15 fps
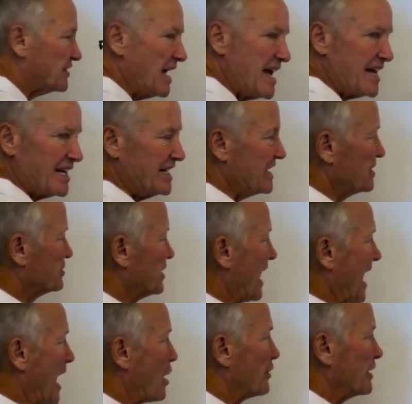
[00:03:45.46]
taking his
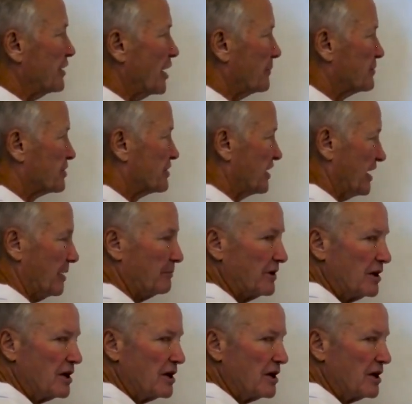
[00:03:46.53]
out and up step,